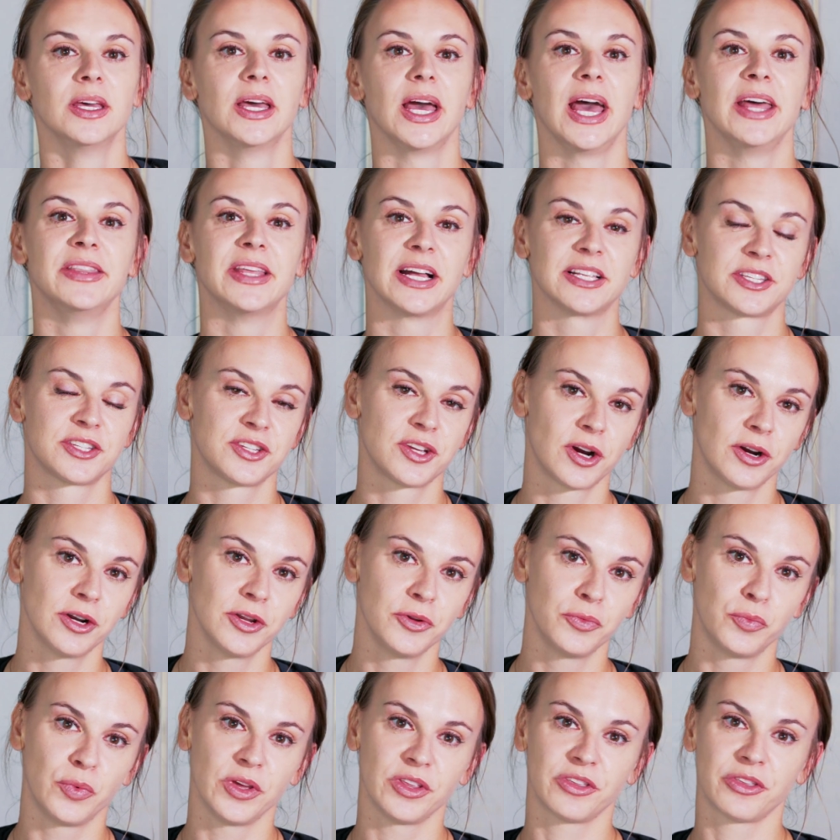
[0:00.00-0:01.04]
And that
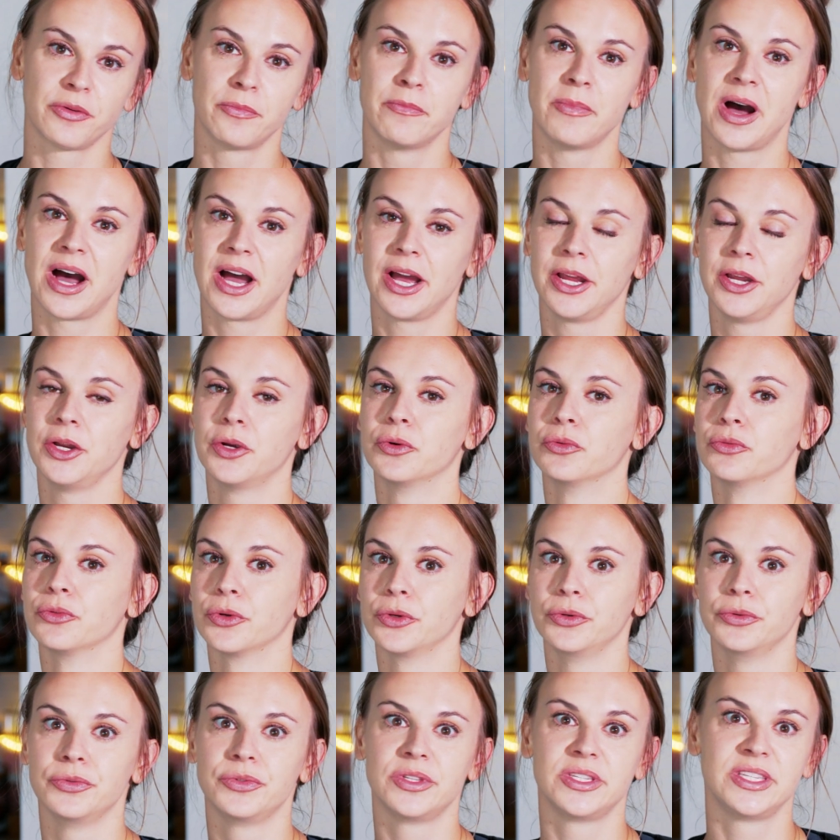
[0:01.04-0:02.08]
started with my
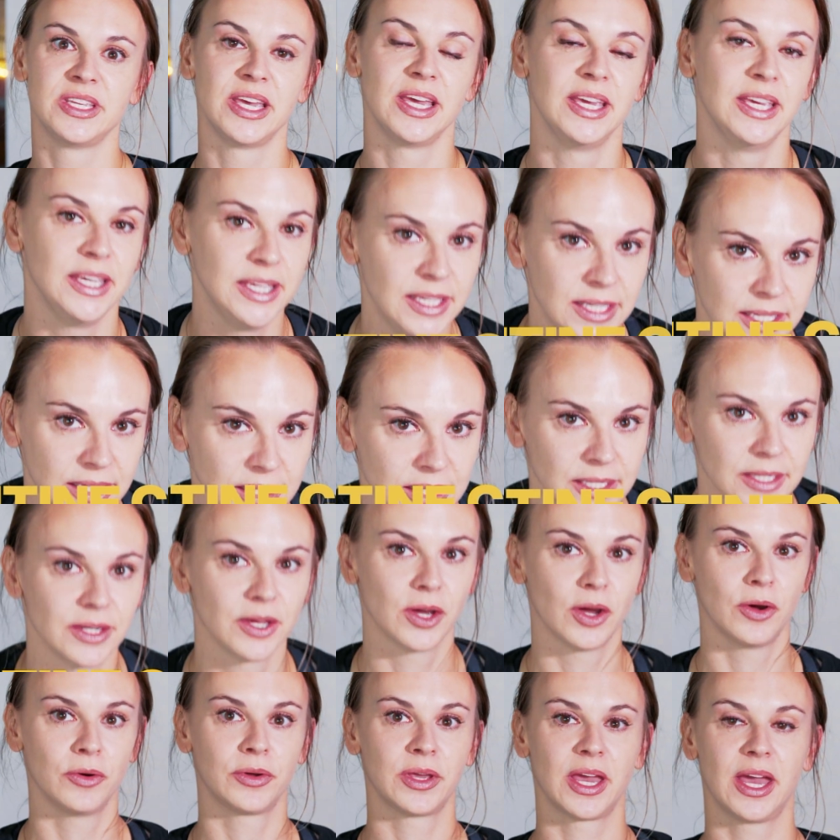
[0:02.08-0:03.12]
routine,
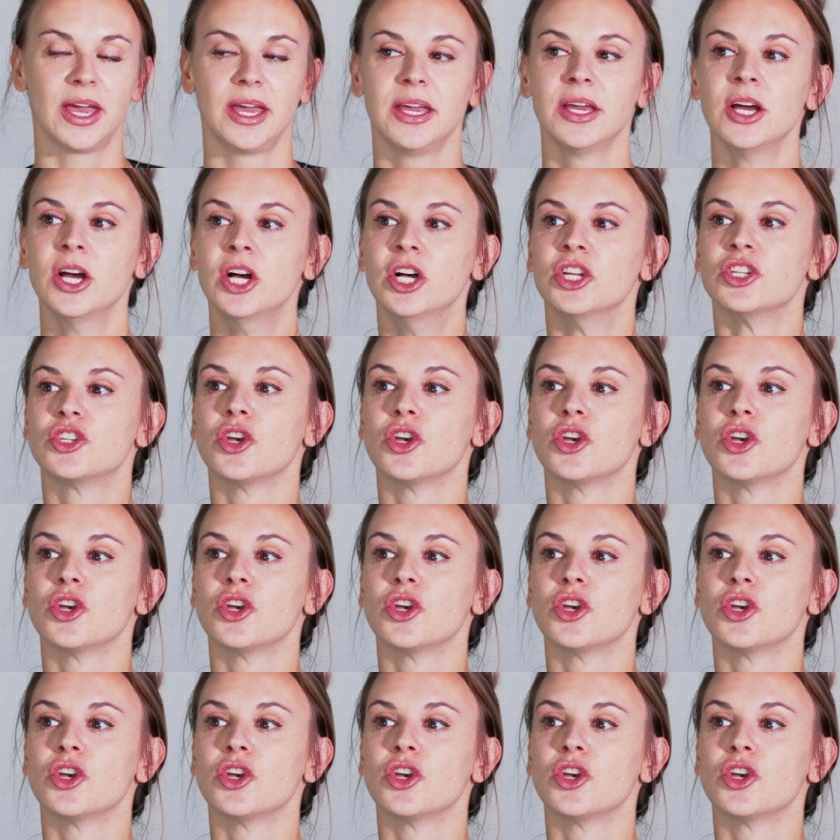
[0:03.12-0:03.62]
okay?